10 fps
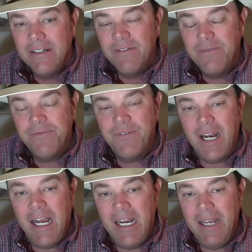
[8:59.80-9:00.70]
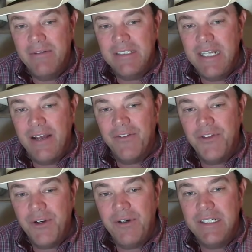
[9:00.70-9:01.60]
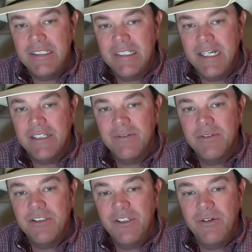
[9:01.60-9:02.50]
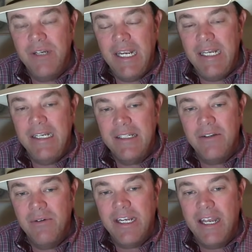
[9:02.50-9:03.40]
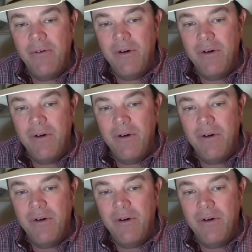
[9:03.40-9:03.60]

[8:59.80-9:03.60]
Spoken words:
Friday was down 30 cents, with June ending the week at